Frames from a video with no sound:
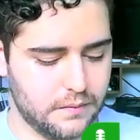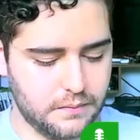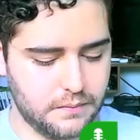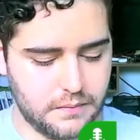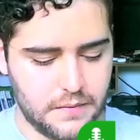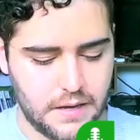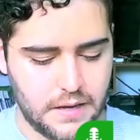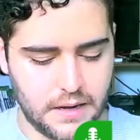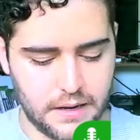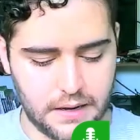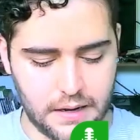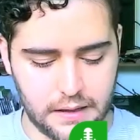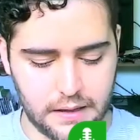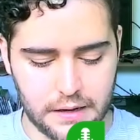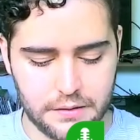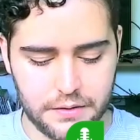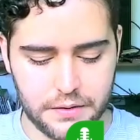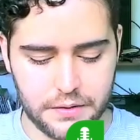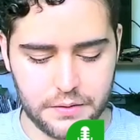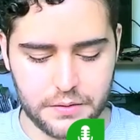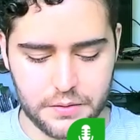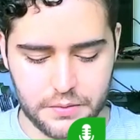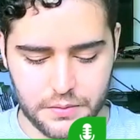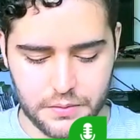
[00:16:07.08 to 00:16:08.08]
that allow
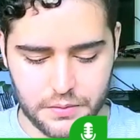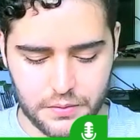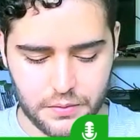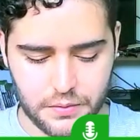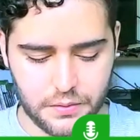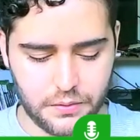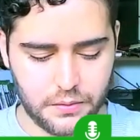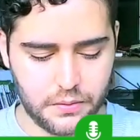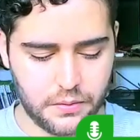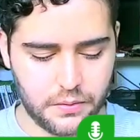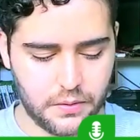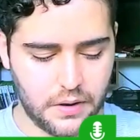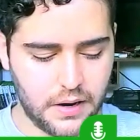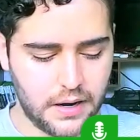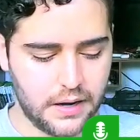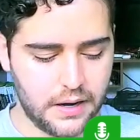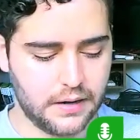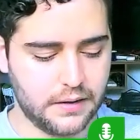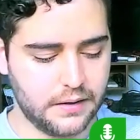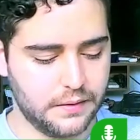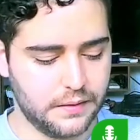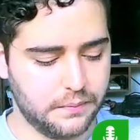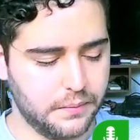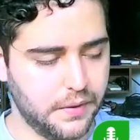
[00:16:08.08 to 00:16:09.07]
you to do
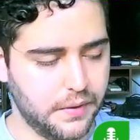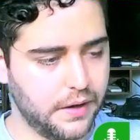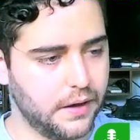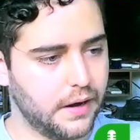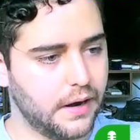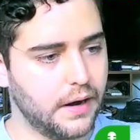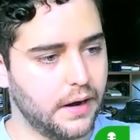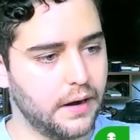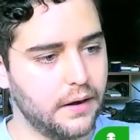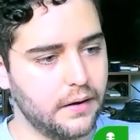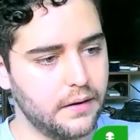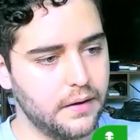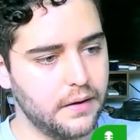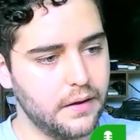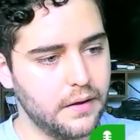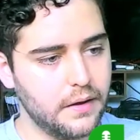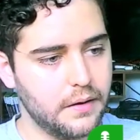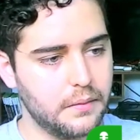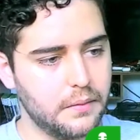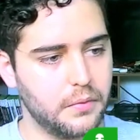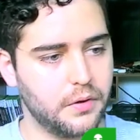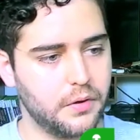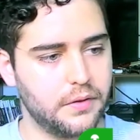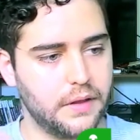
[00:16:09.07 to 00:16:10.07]
art in VR,
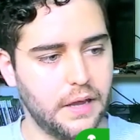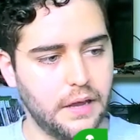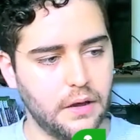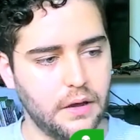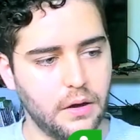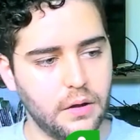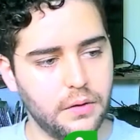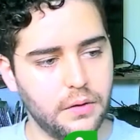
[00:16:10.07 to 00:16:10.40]
but they all